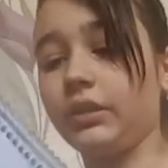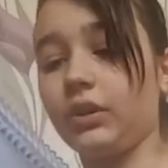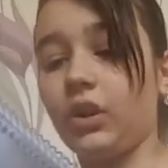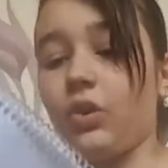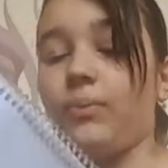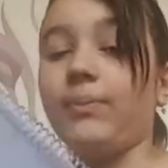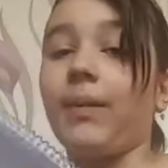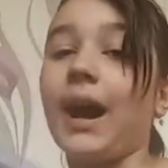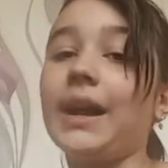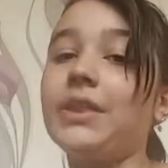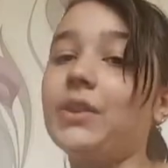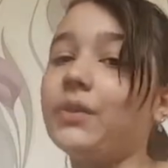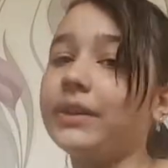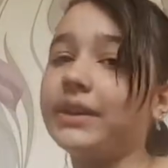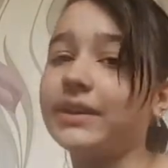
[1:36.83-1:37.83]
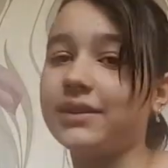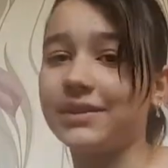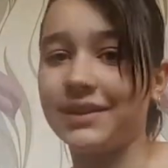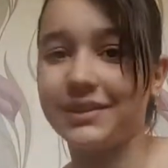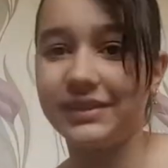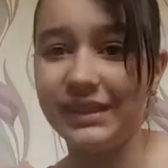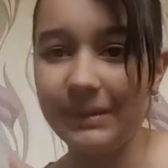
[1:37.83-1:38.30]
oh, by the way, this is a
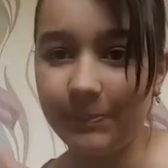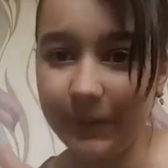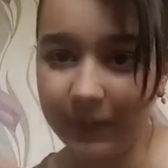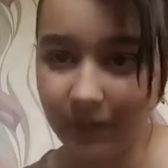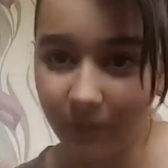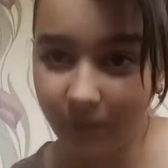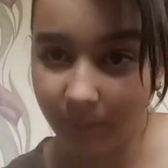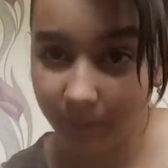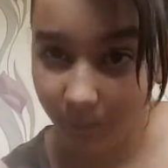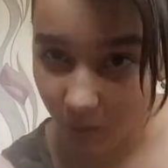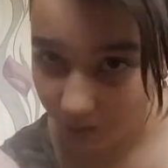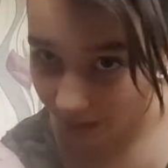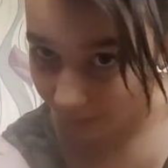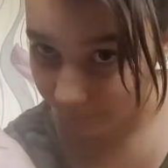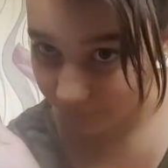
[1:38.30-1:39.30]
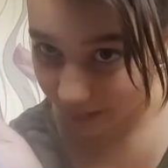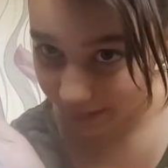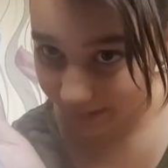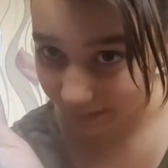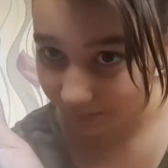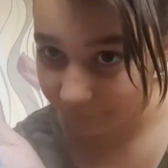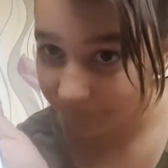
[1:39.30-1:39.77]
sneak peek of a book I'm
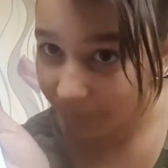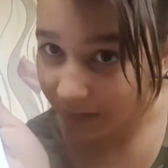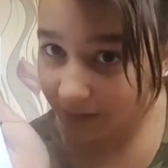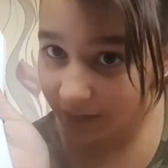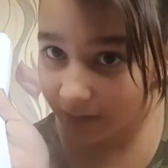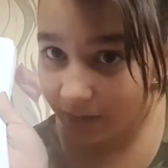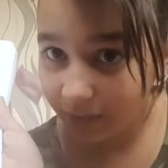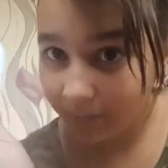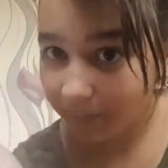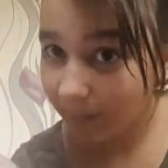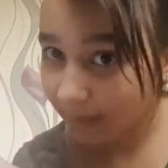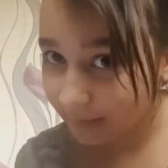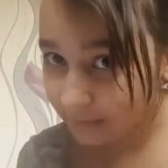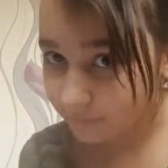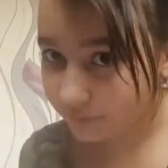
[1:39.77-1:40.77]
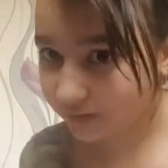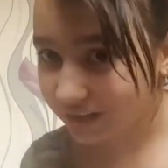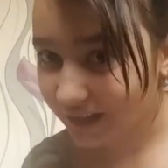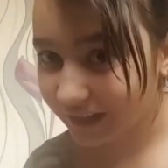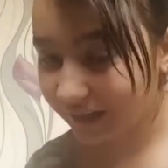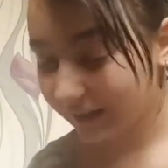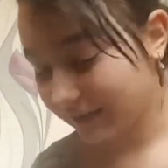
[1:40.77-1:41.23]
writing, The Pink Evil
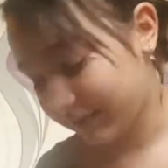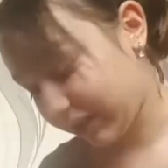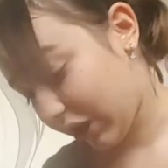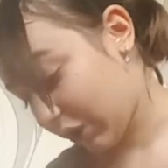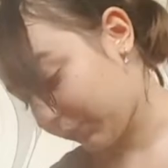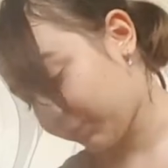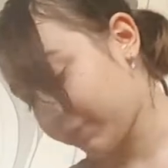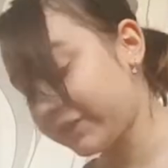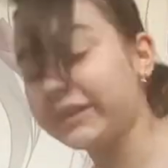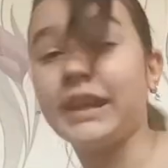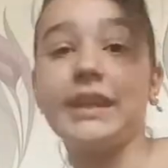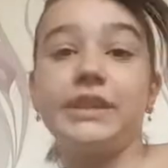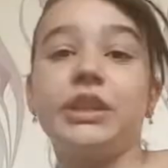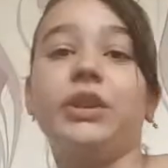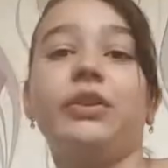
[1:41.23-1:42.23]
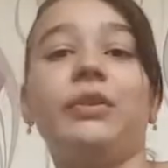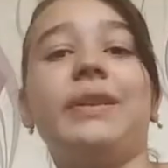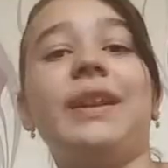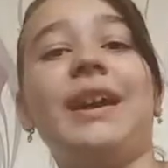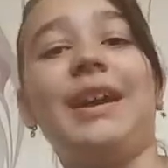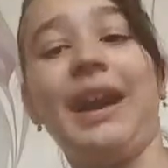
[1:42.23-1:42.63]
Lady. So stay tuned.